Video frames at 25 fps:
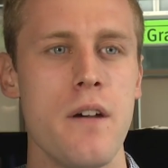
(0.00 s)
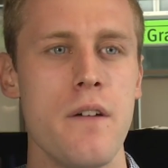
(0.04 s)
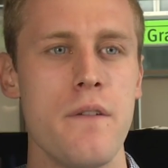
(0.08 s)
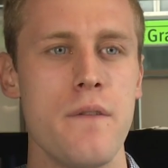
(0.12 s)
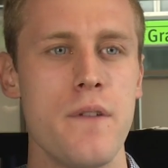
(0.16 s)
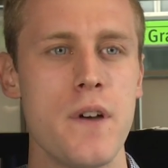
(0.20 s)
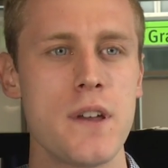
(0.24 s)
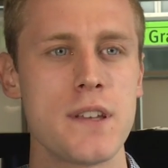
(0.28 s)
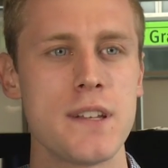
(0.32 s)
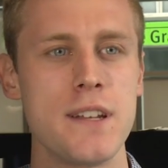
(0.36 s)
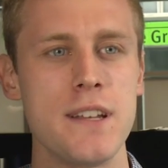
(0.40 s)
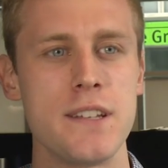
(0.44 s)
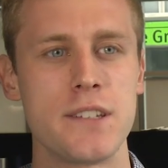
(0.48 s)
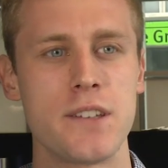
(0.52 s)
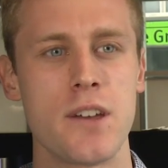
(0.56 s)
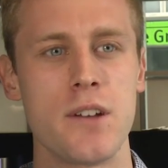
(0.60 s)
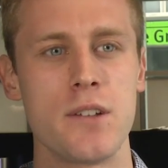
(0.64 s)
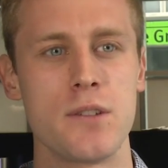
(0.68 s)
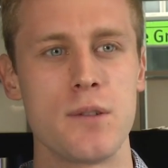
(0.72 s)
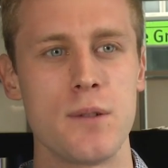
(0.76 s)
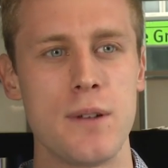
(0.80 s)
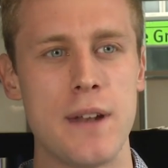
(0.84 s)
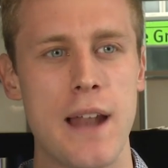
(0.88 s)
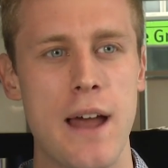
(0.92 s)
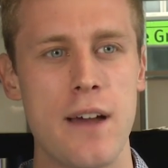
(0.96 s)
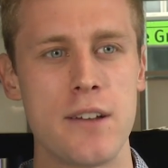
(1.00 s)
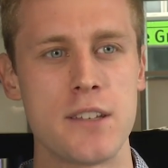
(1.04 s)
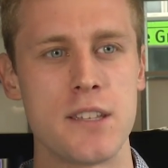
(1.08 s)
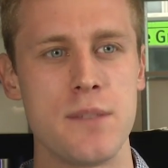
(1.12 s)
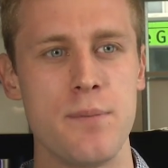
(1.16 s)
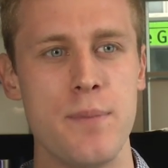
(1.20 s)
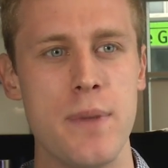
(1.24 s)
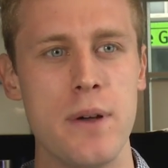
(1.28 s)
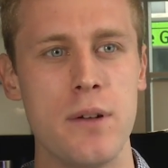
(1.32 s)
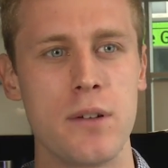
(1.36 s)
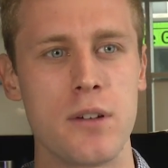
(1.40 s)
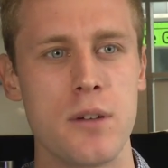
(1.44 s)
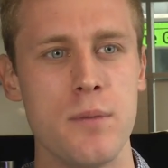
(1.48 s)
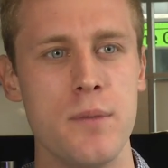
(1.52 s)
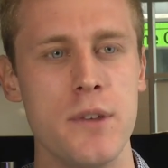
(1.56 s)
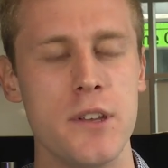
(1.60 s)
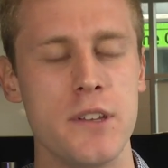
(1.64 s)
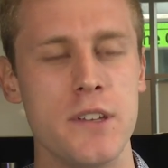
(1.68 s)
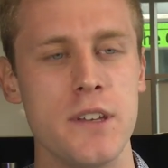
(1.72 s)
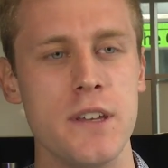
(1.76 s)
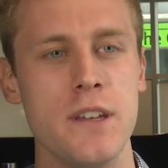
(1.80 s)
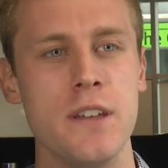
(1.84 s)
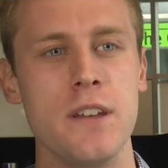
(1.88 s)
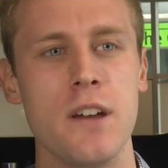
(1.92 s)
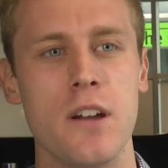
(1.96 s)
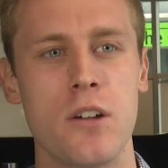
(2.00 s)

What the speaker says: Firstly, it's going to allow us to build community